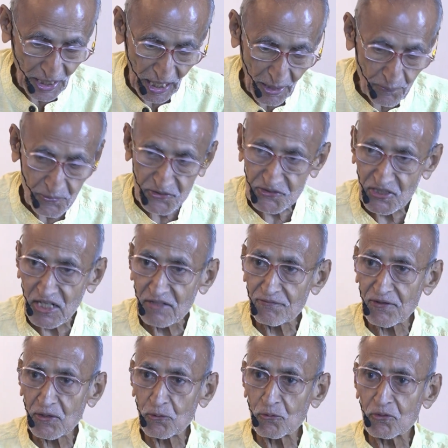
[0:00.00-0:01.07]
on
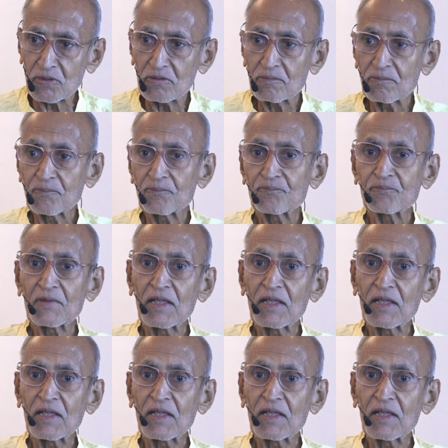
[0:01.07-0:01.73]
ourself alone,